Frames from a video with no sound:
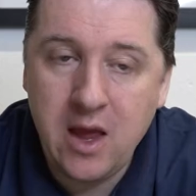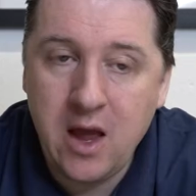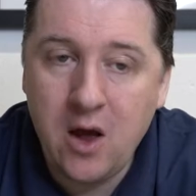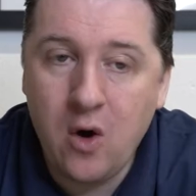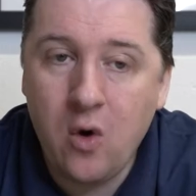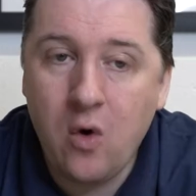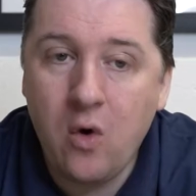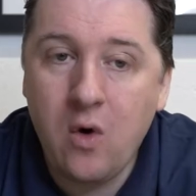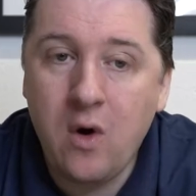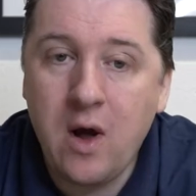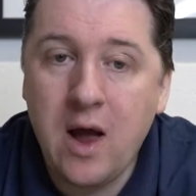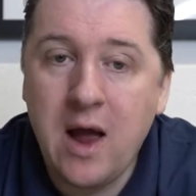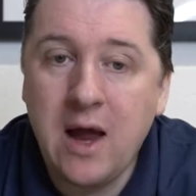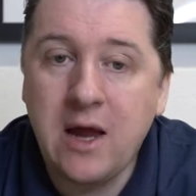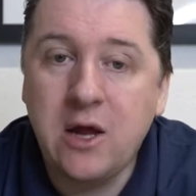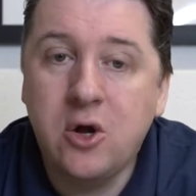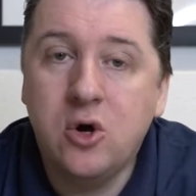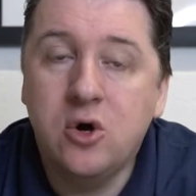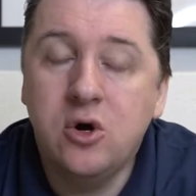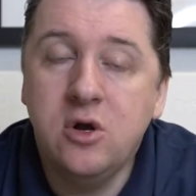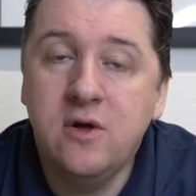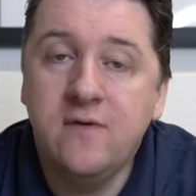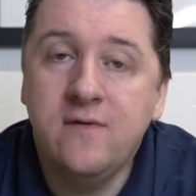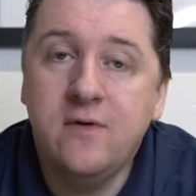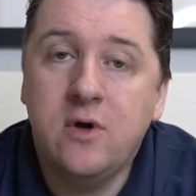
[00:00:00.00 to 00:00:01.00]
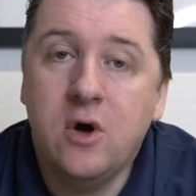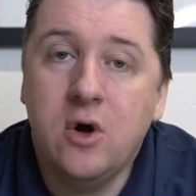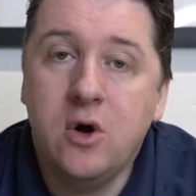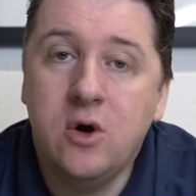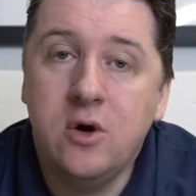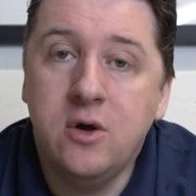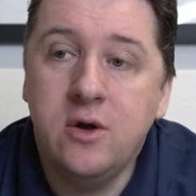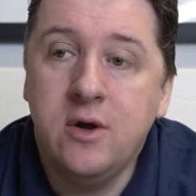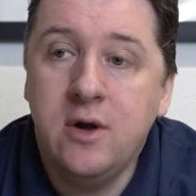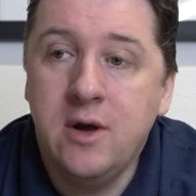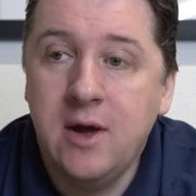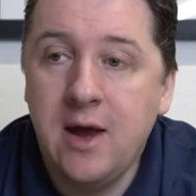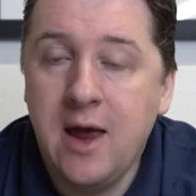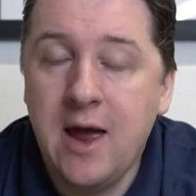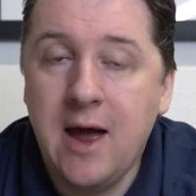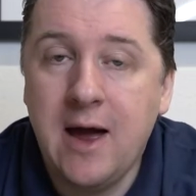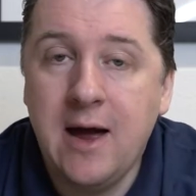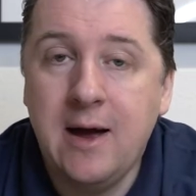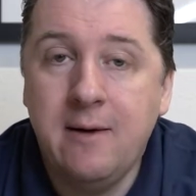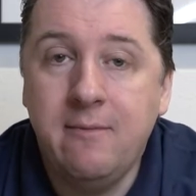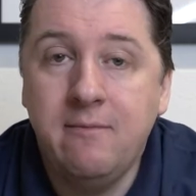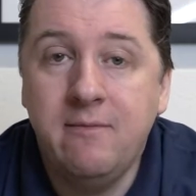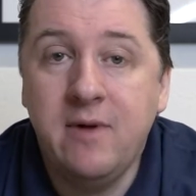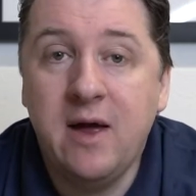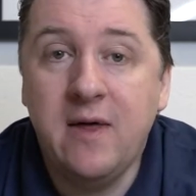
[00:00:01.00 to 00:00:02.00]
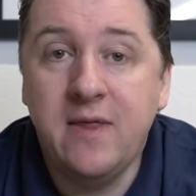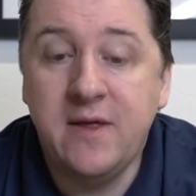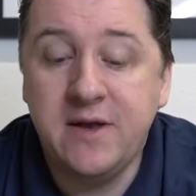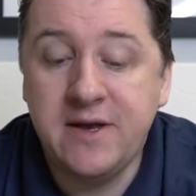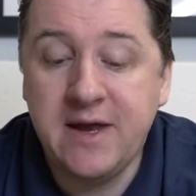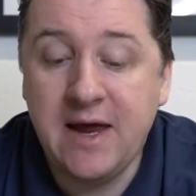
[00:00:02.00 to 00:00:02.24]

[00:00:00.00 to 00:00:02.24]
or I could have gone at the